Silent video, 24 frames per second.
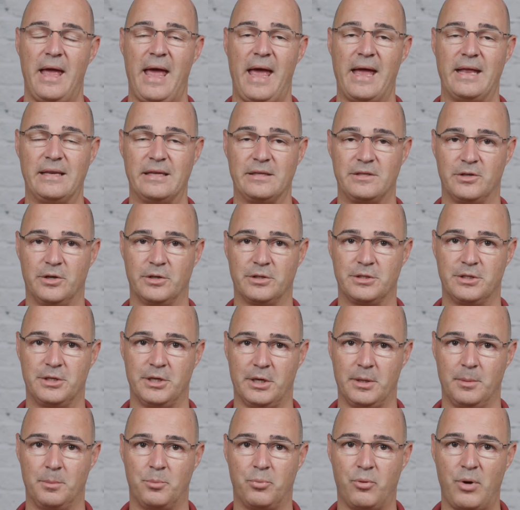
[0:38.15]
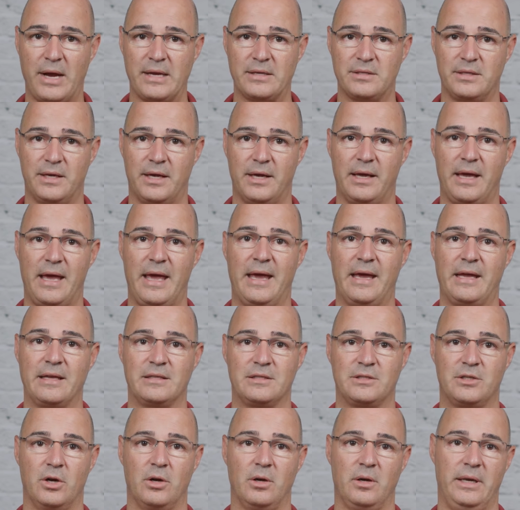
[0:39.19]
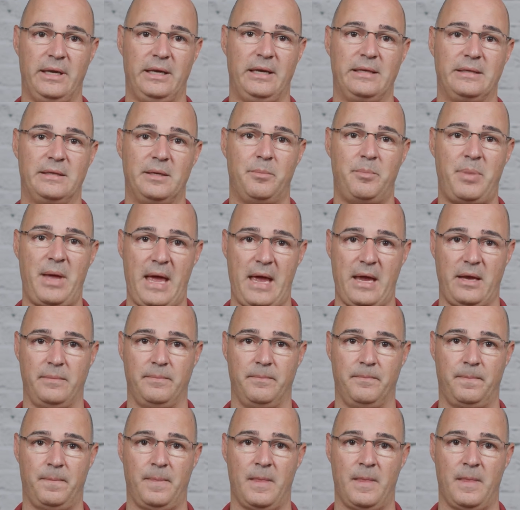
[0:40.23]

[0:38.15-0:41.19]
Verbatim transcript: and it starts to compressing, it can start leading to pain.